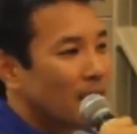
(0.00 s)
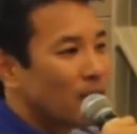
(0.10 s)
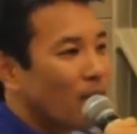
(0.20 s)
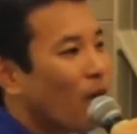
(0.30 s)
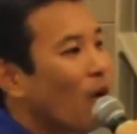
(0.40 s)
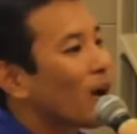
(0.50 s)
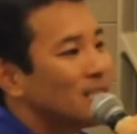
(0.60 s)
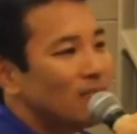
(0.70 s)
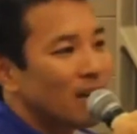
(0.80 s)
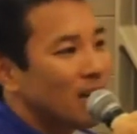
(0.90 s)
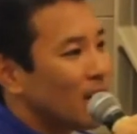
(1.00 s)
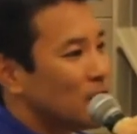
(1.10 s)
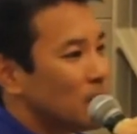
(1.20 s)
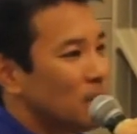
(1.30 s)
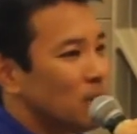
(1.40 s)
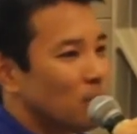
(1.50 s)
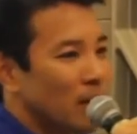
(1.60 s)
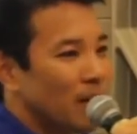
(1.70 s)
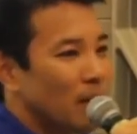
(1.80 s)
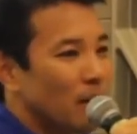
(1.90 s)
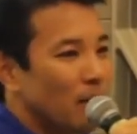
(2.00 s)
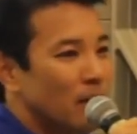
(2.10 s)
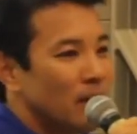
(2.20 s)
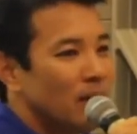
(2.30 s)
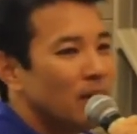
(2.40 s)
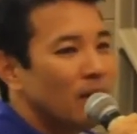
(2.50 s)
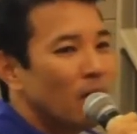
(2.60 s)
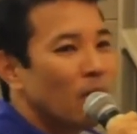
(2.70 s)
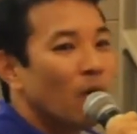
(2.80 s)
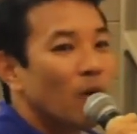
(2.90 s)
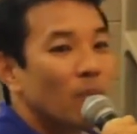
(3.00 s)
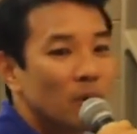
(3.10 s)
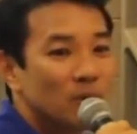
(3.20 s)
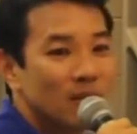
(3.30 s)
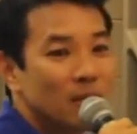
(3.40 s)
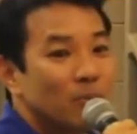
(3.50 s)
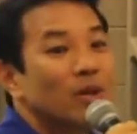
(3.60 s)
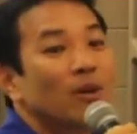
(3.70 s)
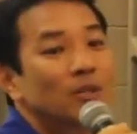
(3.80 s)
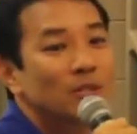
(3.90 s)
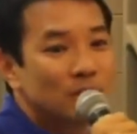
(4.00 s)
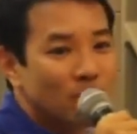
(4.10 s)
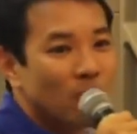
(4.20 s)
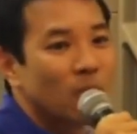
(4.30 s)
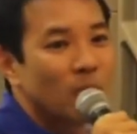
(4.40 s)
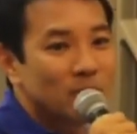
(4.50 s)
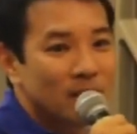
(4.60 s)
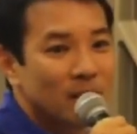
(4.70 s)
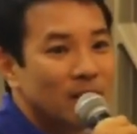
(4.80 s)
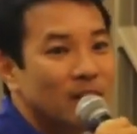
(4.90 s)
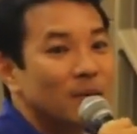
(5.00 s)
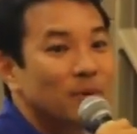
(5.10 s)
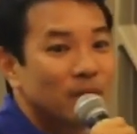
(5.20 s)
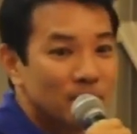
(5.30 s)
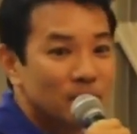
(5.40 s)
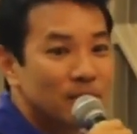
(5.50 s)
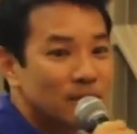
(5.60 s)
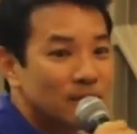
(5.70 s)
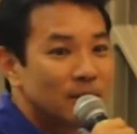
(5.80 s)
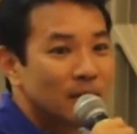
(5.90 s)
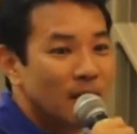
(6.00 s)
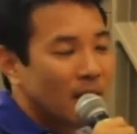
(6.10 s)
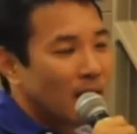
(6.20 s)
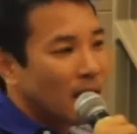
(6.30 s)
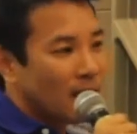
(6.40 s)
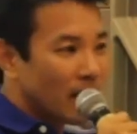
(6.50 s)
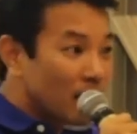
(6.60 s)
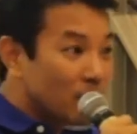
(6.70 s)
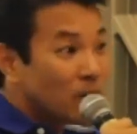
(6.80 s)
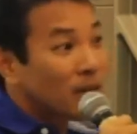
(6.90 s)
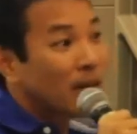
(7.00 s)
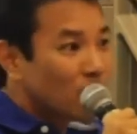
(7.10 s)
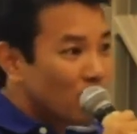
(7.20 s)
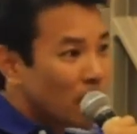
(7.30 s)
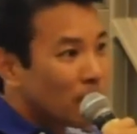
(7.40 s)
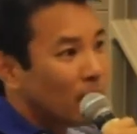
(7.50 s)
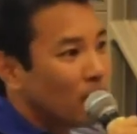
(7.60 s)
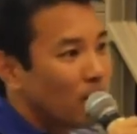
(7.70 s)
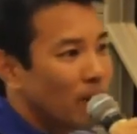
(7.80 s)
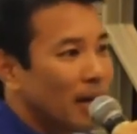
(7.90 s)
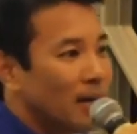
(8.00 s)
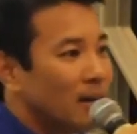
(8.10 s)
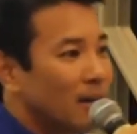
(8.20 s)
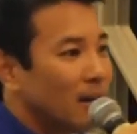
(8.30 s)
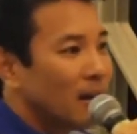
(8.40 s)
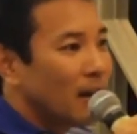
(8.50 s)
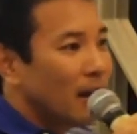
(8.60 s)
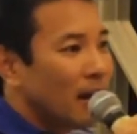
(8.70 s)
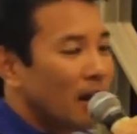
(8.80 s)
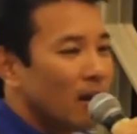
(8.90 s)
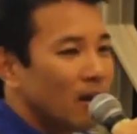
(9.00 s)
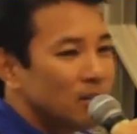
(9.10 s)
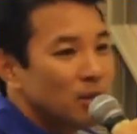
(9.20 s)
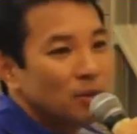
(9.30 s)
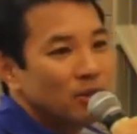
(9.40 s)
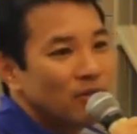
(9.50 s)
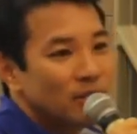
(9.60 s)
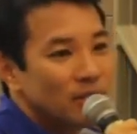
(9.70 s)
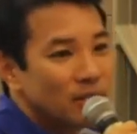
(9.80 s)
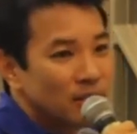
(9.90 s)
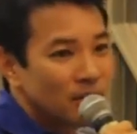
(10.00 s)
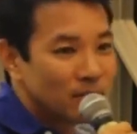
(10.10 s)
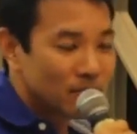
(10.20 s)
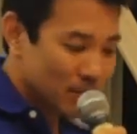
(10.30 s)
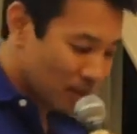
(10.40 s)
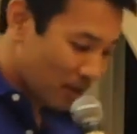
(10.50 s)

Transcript: And there are all kinds of connections between the hormones and the precursors to hormones that our gut produces that communicate with our brain and our central nervous system.